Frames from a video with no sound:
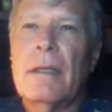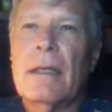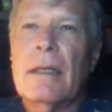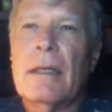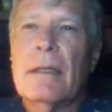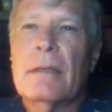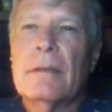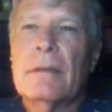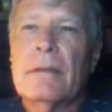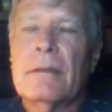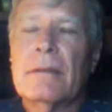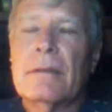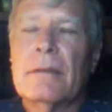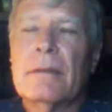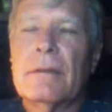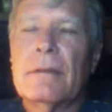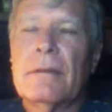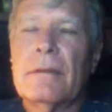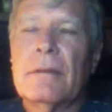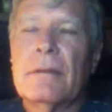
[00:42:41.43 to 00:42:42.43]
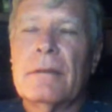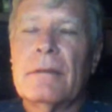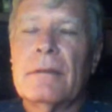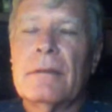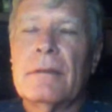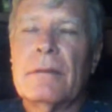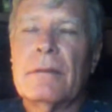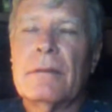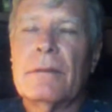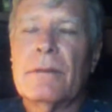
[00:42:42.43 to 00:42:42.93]
and
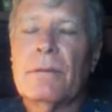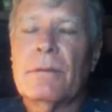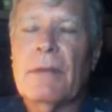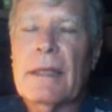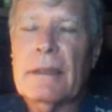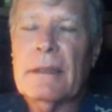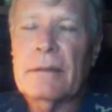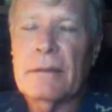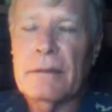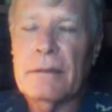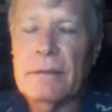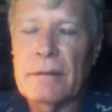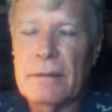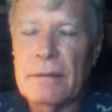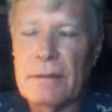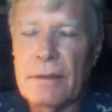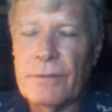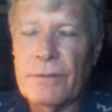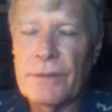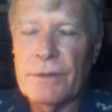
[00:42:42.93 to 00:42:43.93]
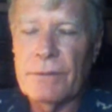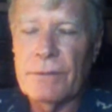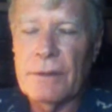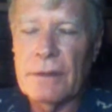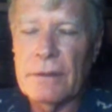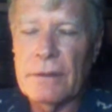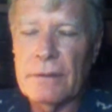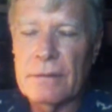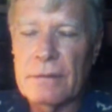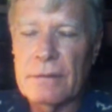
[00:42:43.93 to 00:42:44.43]
directed, if you
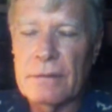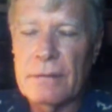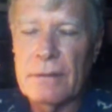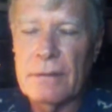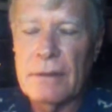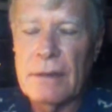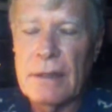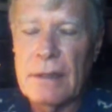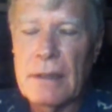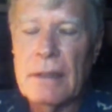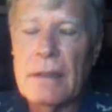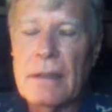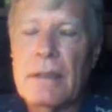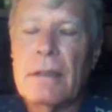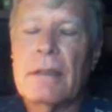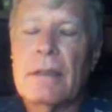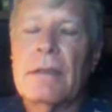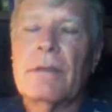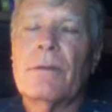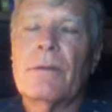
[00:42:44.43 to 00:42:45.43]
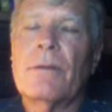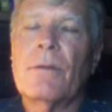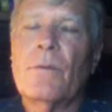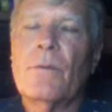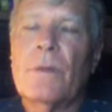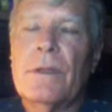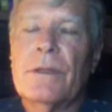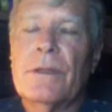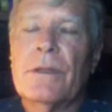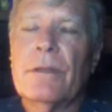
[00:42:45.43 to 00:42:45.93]
will,
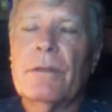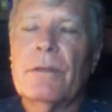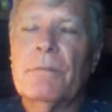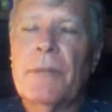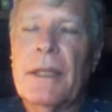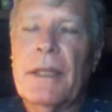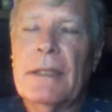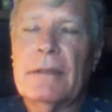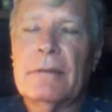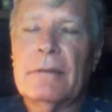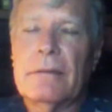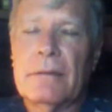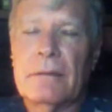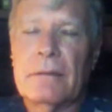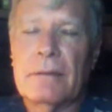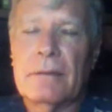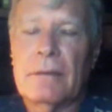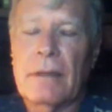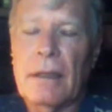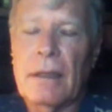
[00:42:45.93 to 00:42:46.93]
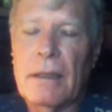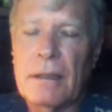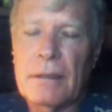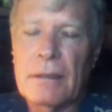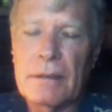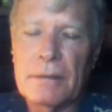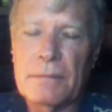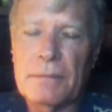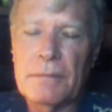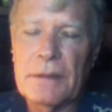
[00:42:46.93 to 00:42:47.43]
when you're in pain.
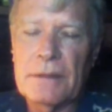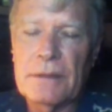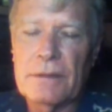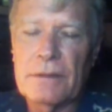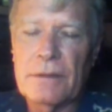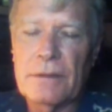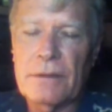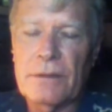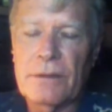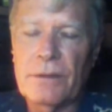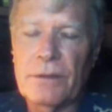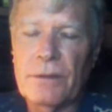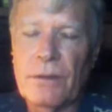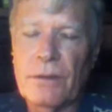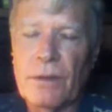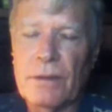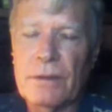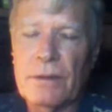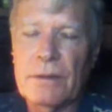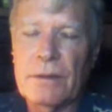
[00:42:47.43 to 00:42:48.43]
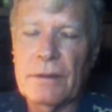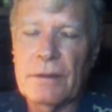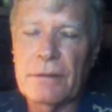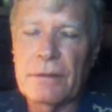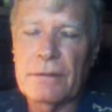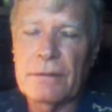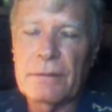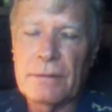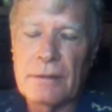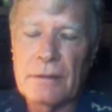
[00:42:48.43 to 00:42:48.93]
It's just too hard to
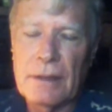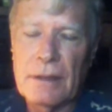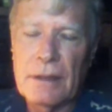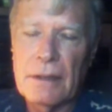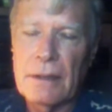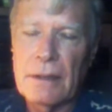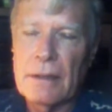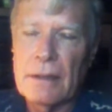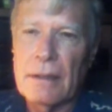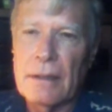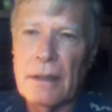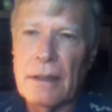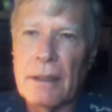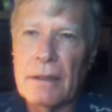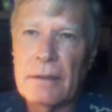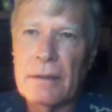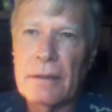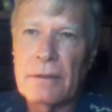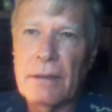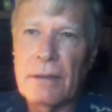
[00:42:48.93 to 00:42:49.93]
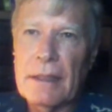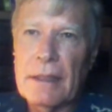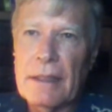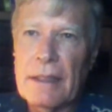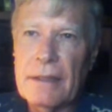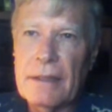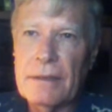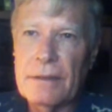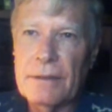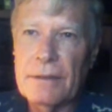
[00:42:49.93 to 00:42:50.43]
do. I know I
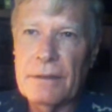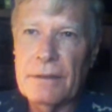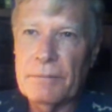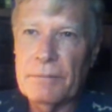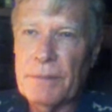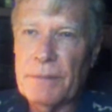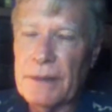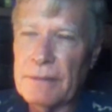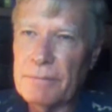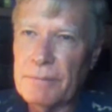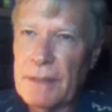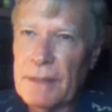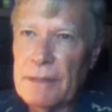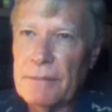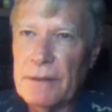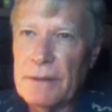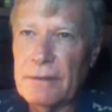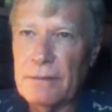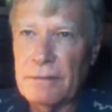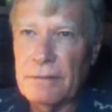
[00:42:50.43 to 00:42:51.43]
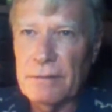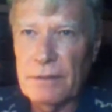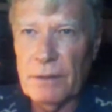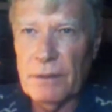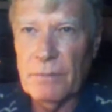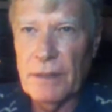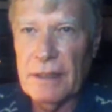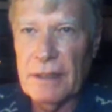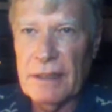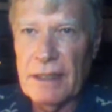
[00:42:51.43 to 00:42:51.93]
can't do it, but maybe
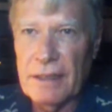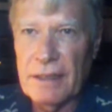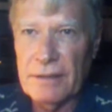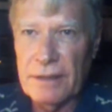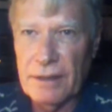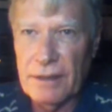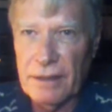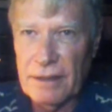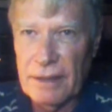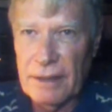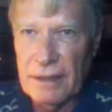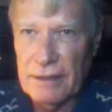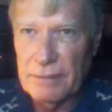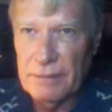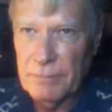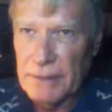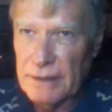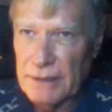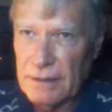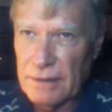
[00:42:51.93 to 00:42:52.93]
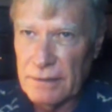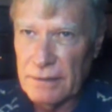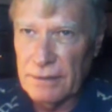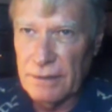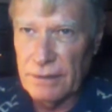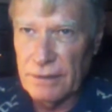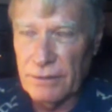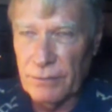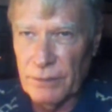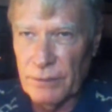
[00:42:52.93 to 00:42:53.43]
somebody out there can, but it's
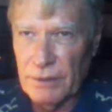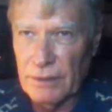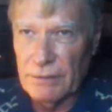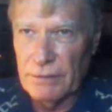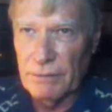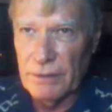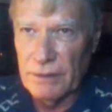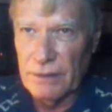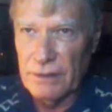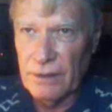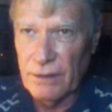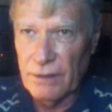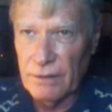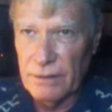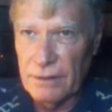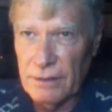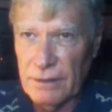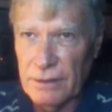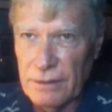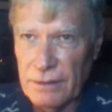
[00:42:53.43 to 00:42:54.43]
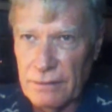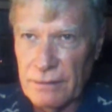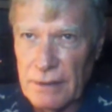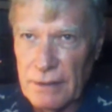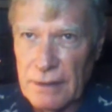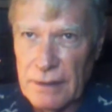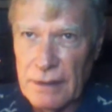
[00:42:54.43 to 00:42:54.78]
just really, really hard to do.